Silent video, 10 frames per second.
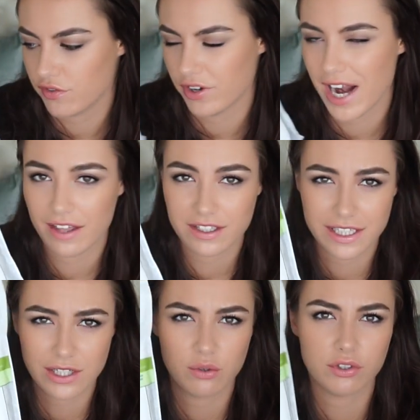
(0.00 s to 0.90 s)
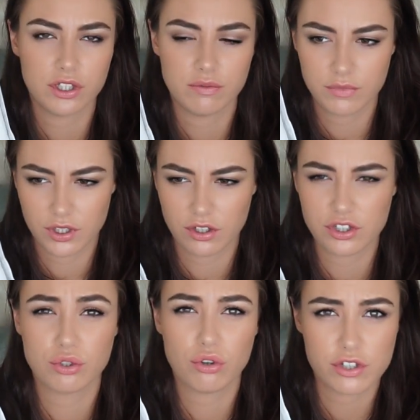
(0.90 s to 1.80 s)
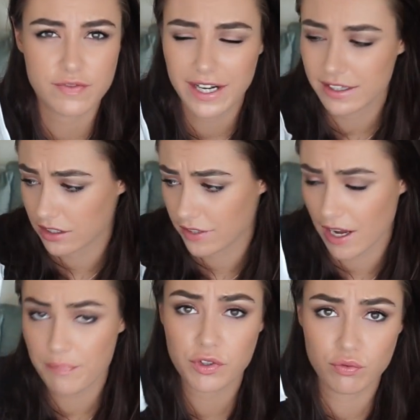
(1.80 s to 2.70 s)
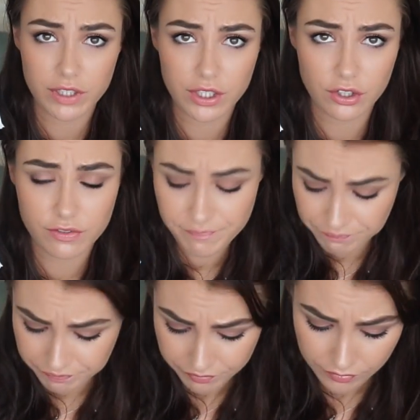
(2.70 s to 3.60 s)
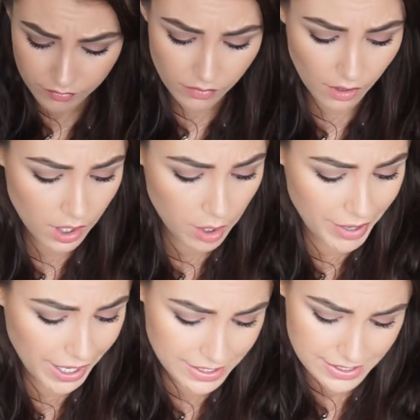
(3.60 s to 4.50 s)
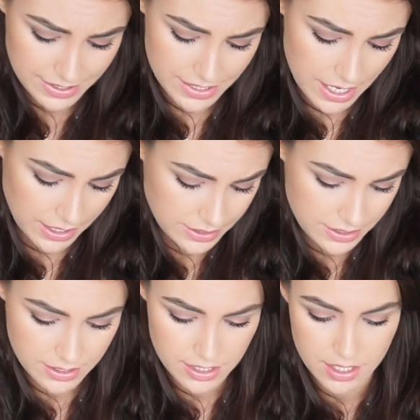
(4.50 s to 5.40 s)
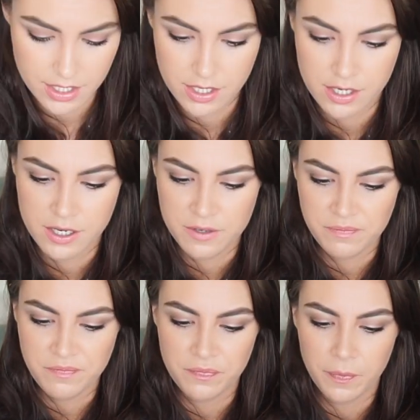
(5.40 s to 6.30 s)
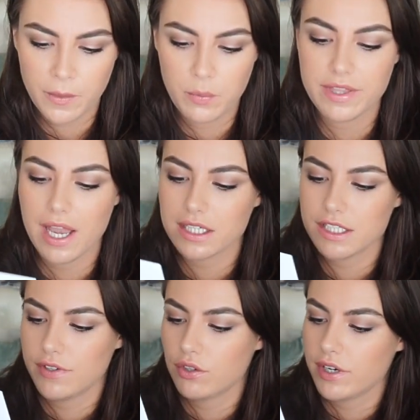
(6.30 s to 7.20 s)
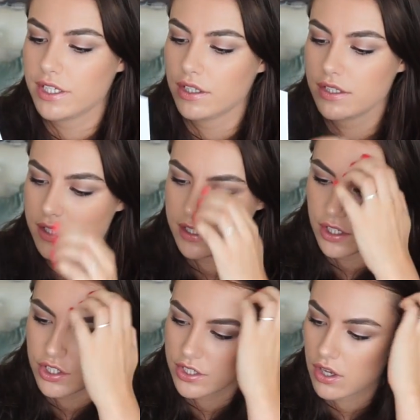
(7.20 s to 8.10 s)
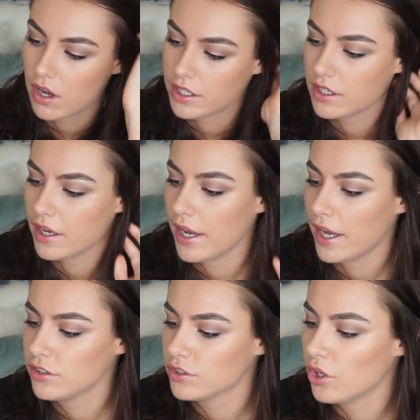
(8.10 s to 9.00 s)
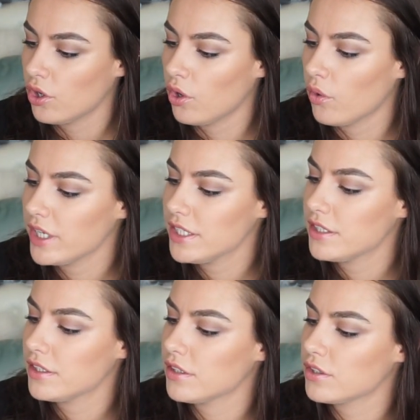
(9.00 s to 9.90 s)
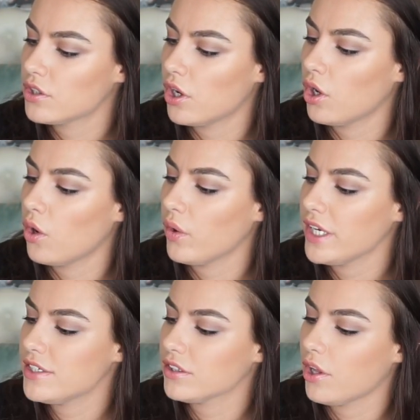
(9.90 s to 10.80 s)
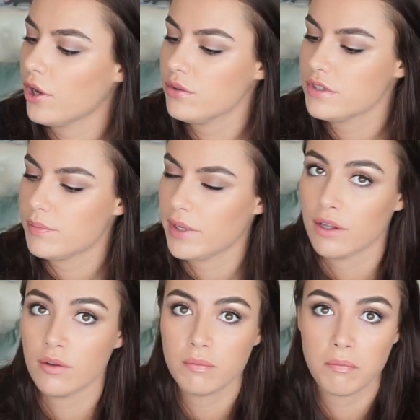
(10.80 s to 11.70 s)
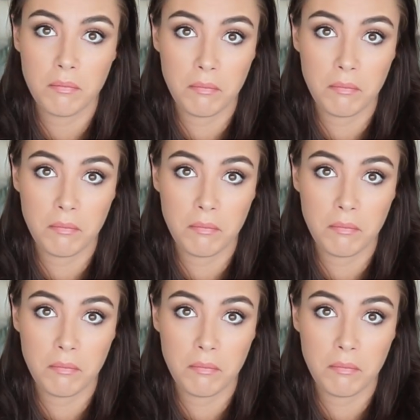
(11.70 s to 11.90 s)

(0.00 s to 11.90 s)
So if you're an athlete or you know you do CrossFit, anything like that, really good. And it says, with active ingredients such as arnica and colloidal oatmeal.